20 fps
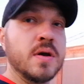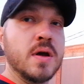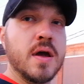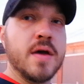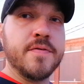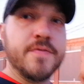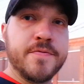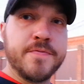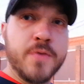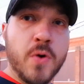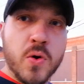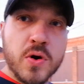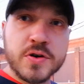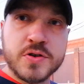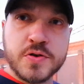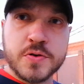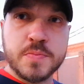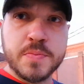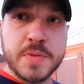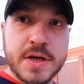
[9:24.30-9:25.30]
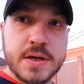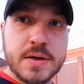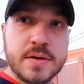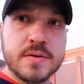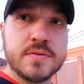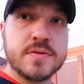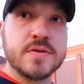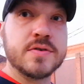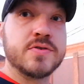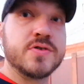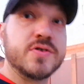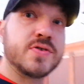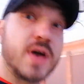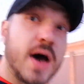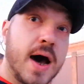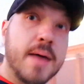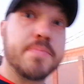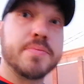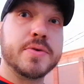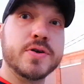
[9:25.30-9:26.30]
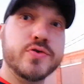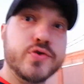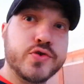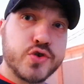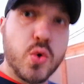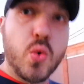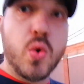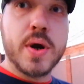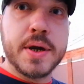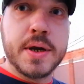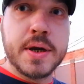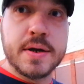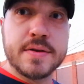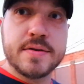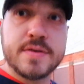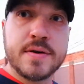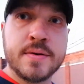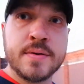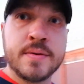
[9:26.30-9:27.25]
and forced me to stop enjoying it.